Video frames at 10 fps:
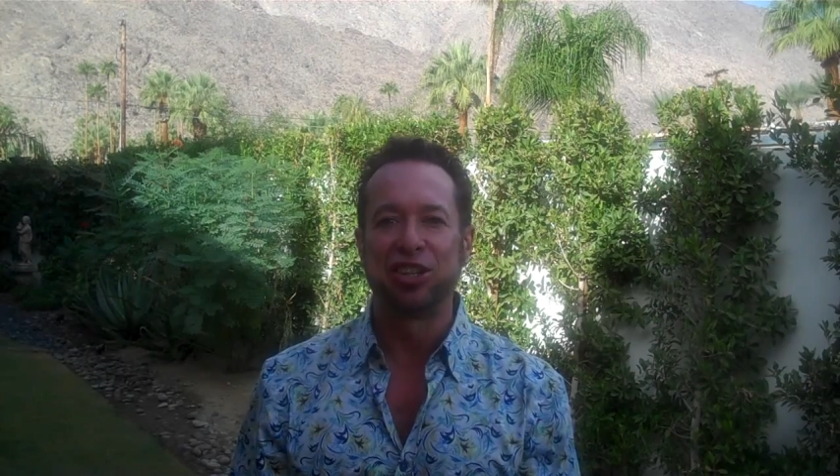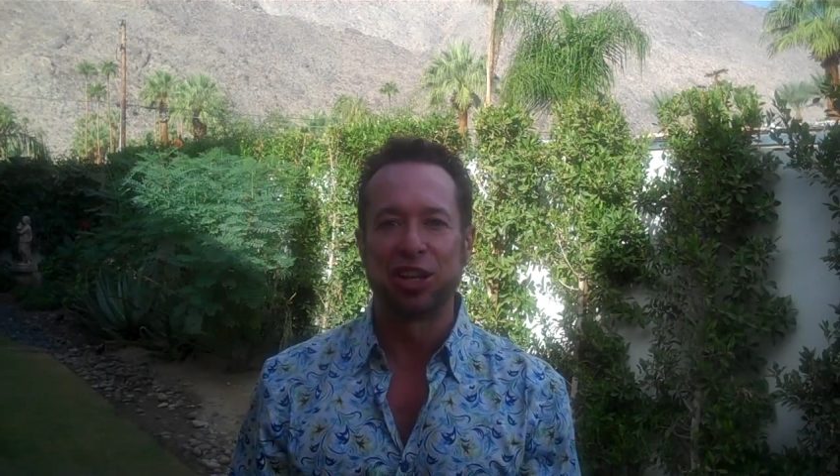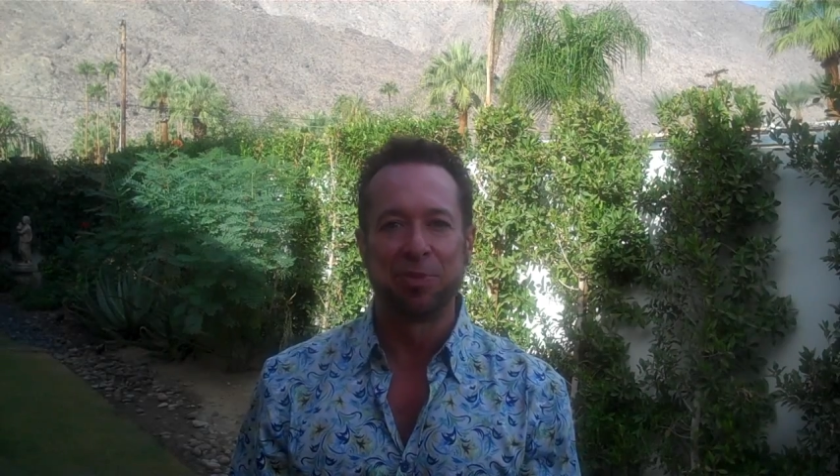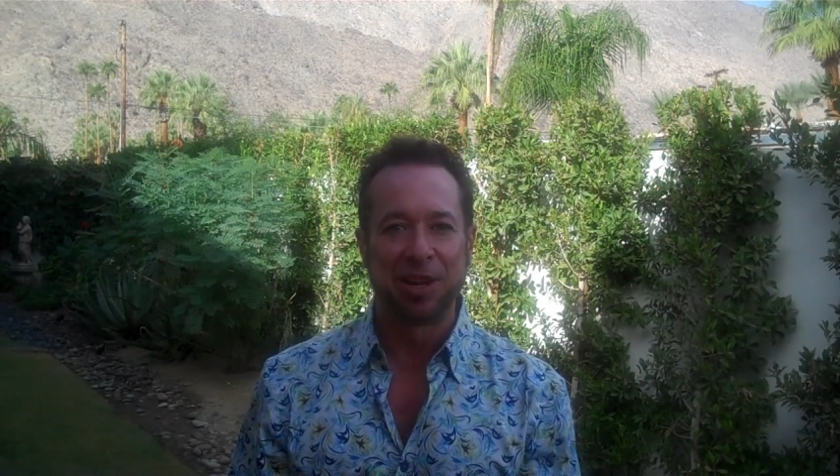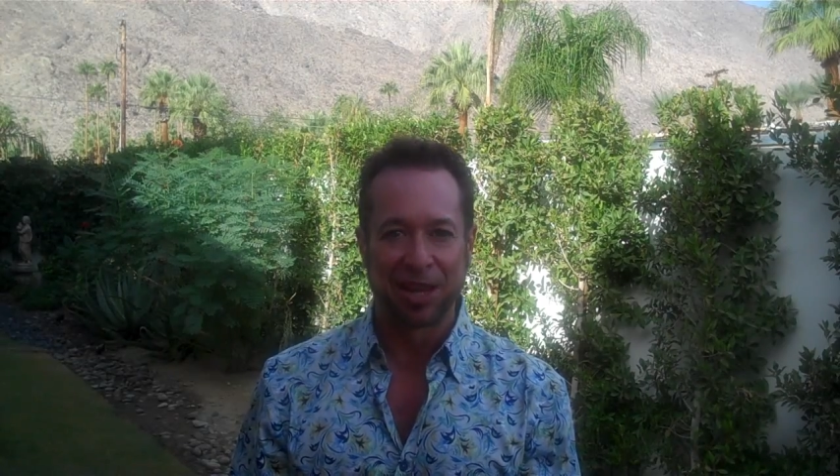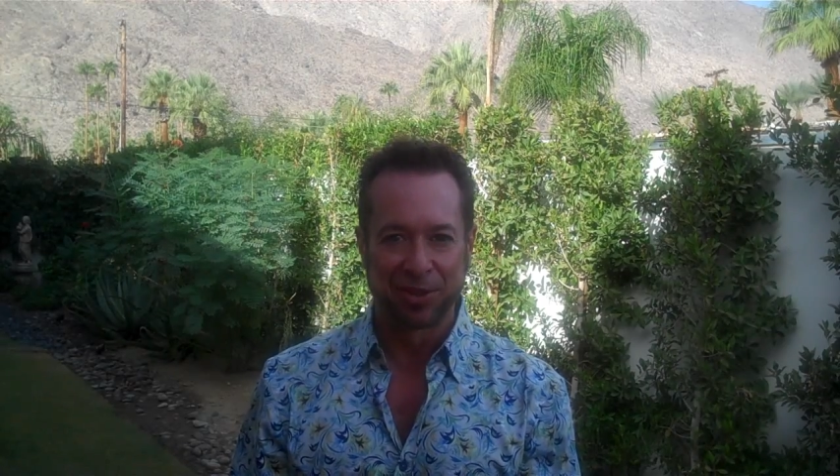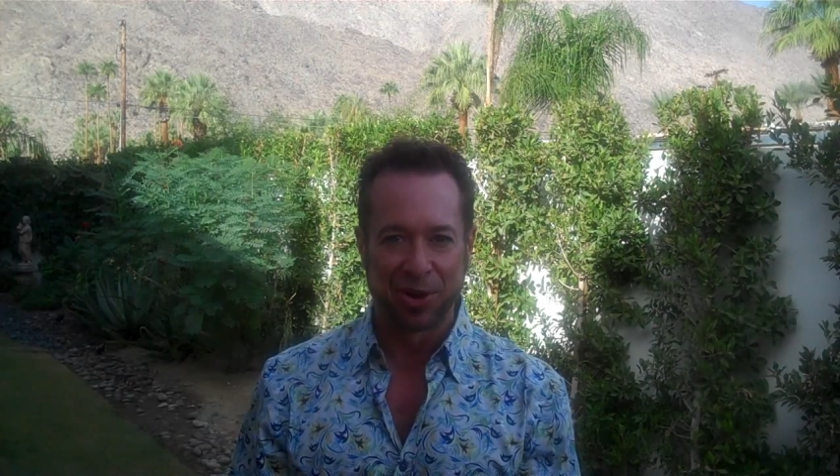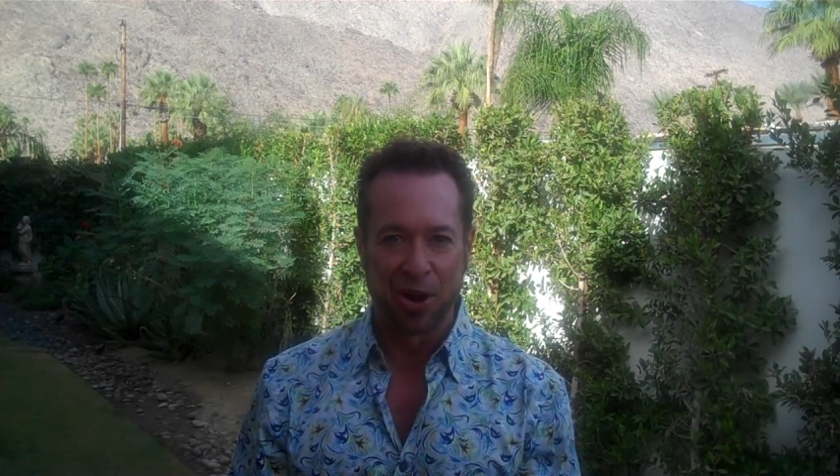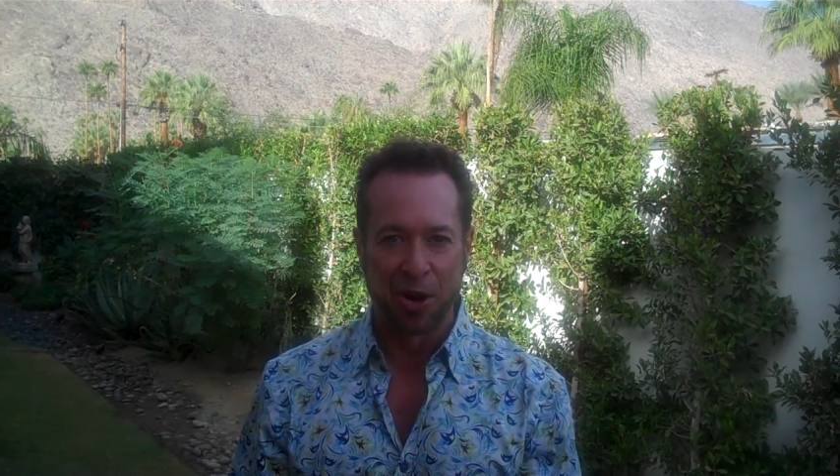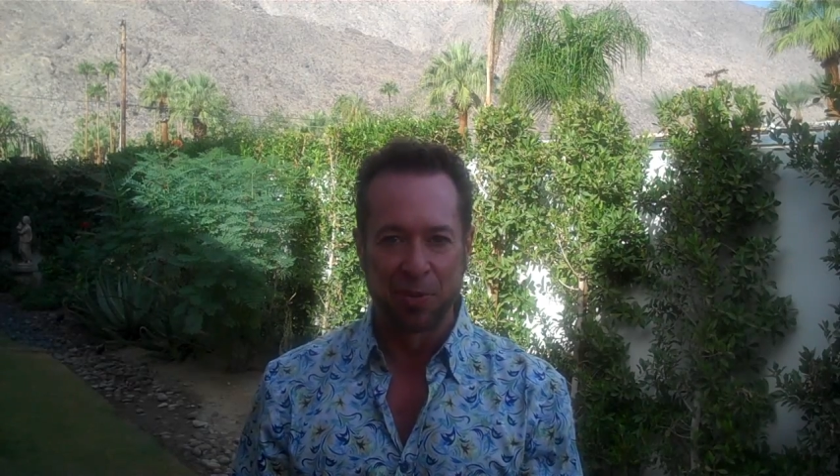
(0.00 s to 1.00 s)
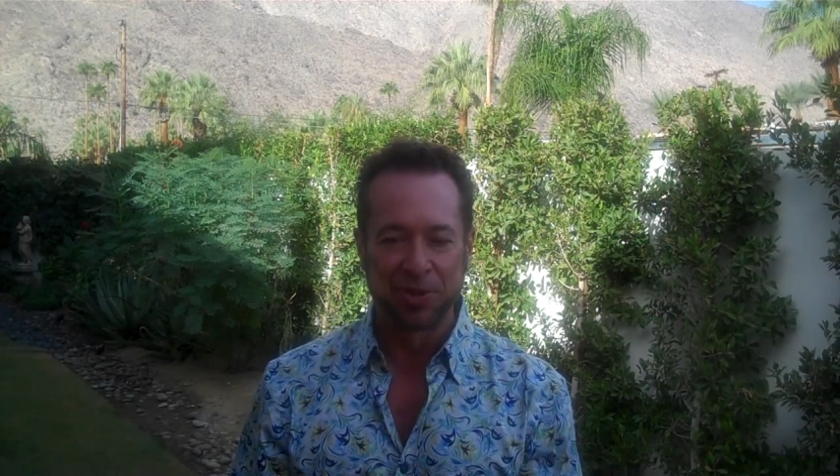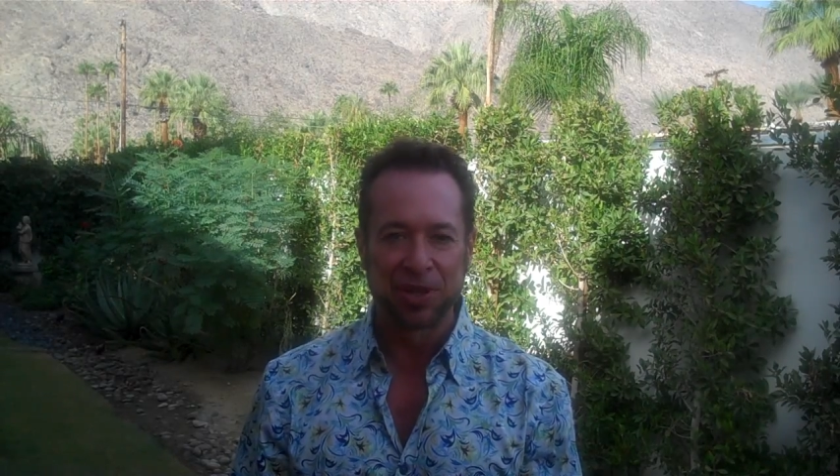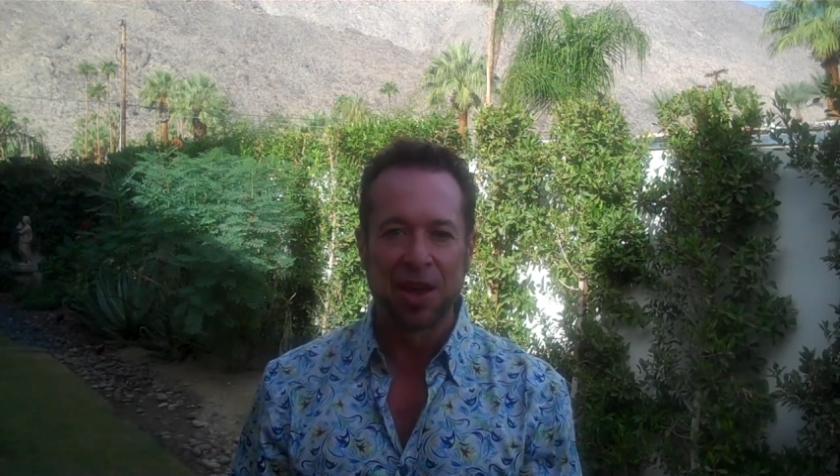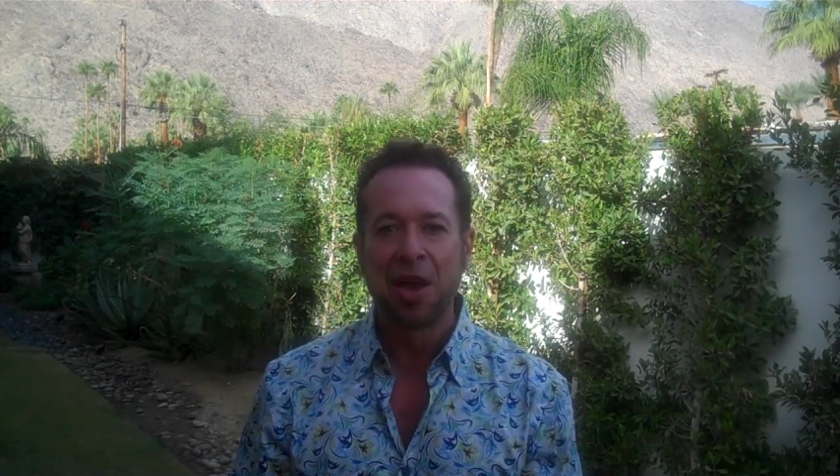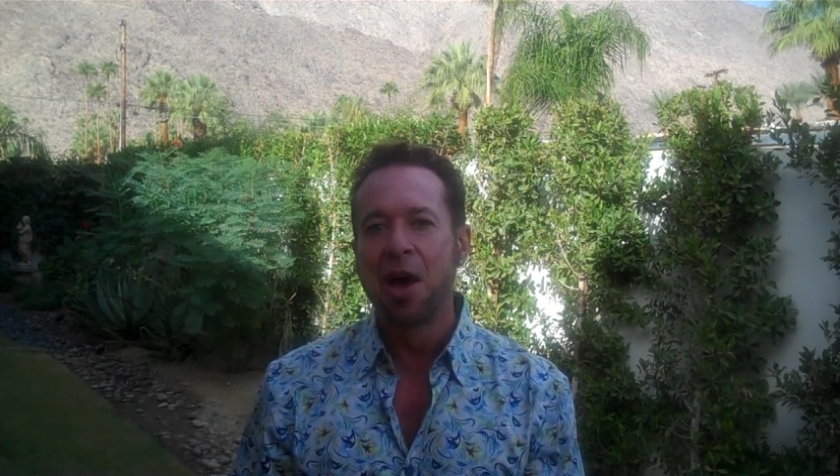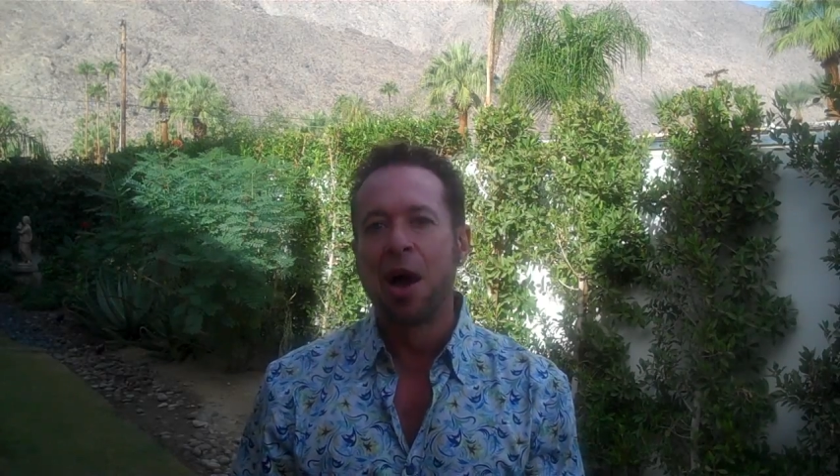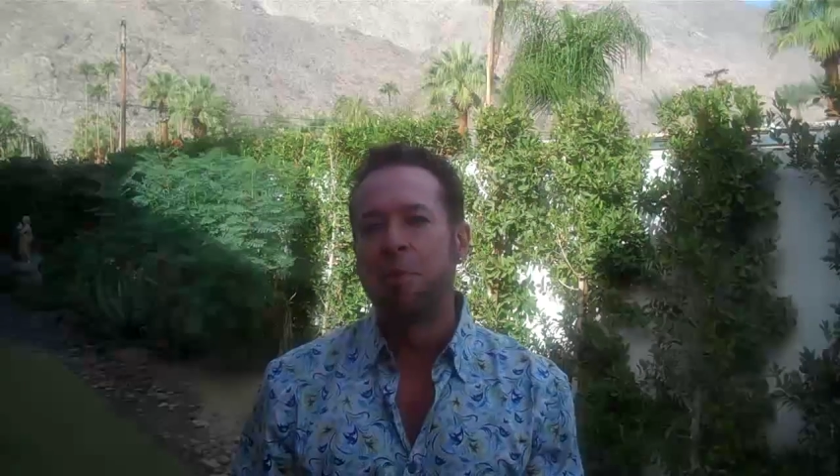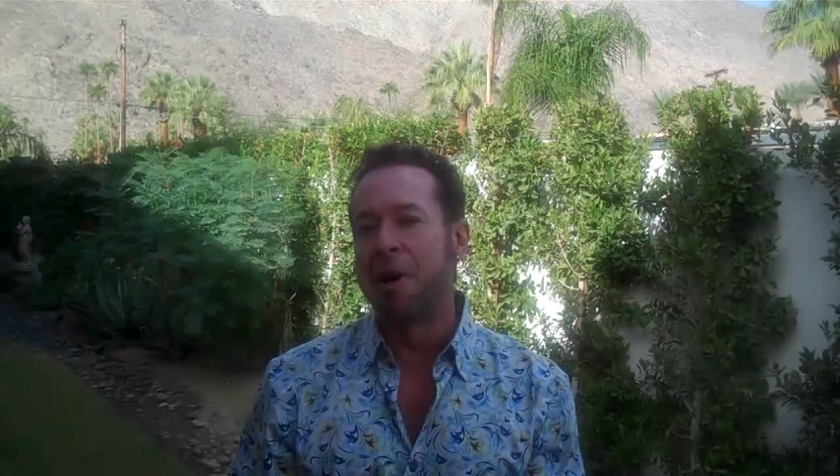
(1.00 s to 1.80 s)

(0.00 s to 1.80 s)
Jim Desert Homes.